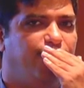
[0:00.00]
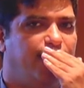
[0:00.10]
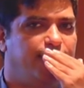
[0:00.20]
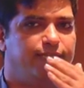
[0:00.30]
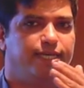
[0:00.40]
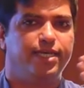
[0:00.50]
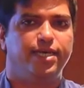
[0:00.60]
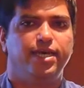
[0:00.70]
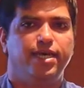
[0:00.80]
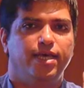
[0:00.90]

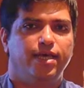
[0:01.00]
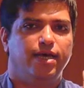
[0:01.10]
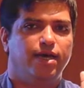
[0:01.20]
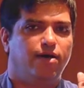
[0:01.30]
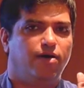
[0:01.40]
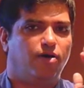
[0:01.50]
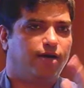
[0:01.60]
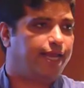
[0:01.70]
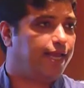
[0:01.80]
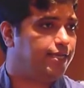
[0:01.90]
variety, uh,
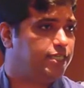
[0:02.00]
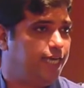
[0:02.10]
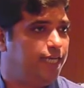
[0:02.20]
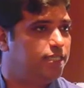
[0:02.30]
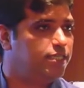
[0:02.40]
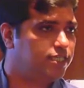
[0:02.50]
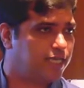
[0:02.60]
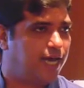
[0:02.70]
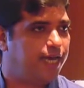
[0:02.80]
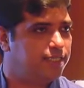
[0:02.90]
or can change in
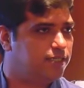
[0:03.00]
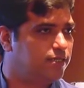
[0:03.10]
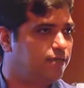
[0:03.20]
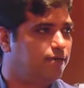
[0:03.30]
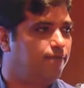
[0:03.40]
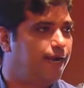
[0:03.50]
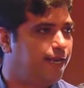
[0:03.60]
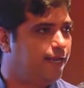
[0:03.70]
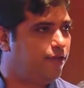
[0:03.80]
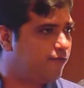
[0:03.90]
size
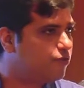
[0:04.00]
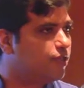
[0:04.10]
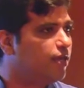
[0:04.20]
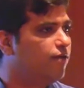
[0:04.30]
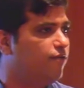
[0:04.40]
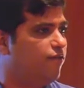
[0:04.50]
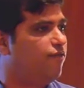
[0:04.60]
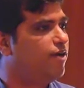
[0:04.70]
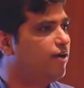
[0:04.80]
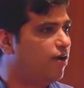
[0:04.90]
dramatically, you have to think of
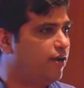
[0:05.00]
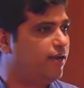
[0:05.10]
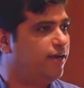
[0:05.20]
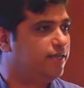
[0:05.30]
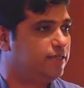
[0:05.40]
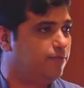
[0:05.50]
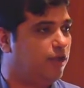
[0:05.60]
different alternatives.